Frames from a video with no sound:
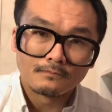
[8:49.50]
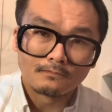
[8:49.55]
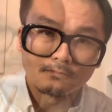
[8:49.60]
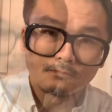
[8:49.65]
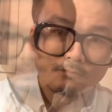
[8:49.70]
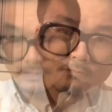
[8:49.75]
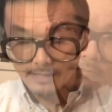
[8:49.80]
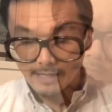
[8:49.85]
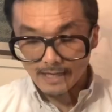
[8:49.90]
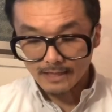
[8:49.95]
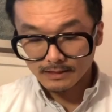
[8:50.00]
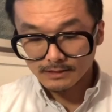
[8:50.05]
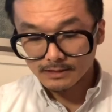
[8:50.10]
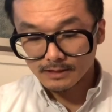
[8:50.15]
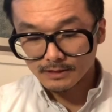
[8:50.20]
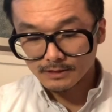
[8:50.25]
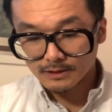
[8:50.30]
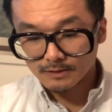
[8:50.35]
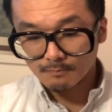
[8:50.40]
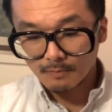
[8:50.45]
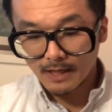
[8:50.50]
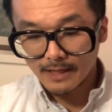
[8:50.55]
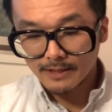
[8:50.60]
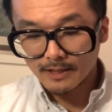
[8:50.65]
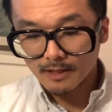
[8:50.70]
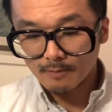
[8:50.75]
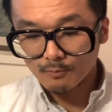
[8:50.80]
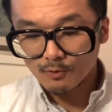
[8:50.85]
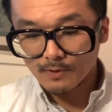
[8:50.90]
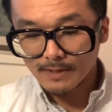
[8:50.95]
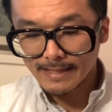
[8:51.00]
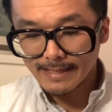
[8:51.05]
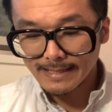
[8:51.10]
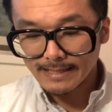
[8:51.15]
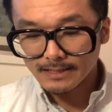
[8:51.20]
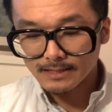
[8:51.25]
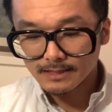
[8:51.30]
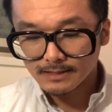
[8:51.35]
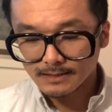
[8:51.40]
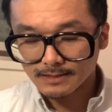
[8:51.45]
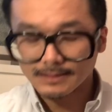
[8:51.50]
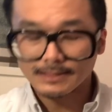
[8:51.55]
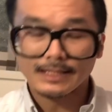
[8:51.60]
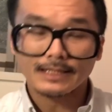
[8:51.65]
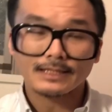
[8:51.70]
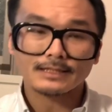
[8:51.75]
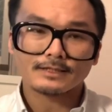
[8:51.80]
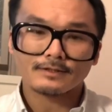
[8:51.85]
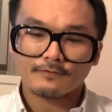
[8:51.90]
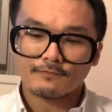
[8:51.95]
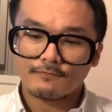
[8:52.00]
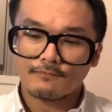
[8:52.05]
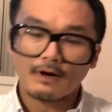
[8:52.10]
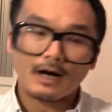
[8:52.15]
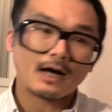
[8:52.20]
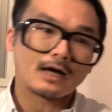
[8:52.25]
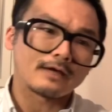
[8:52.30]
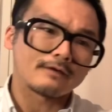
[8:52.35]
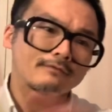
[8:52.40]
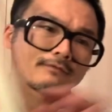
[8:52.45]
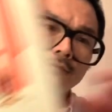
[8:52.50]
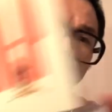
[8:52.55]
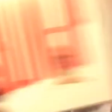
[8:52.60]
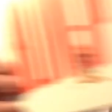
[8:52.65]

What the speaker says: Next, spy number 865.